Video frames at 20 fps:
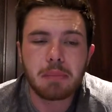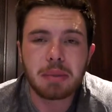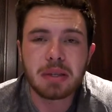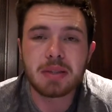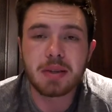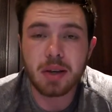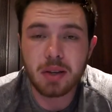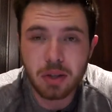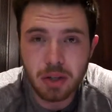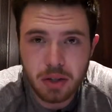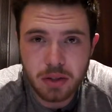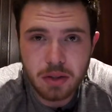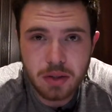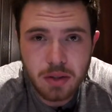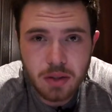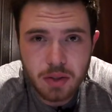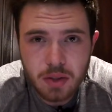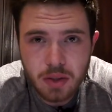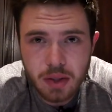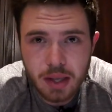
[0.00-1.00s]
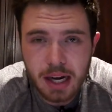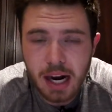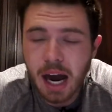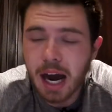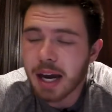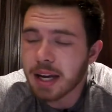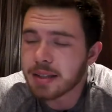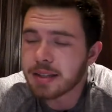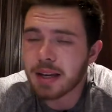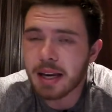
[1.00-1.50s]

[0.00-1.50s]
positions that I'd